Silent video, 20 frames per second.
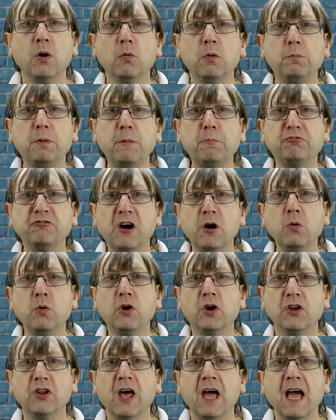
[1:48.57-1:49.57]
would be
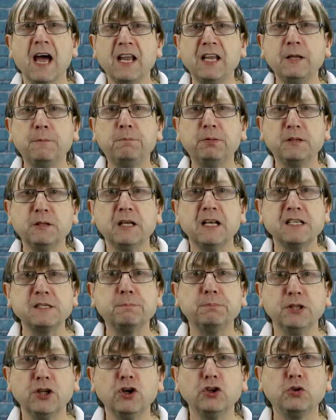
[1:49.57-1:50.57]
broken and
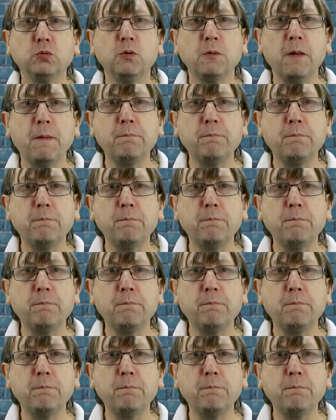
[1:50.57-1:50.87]
his blood would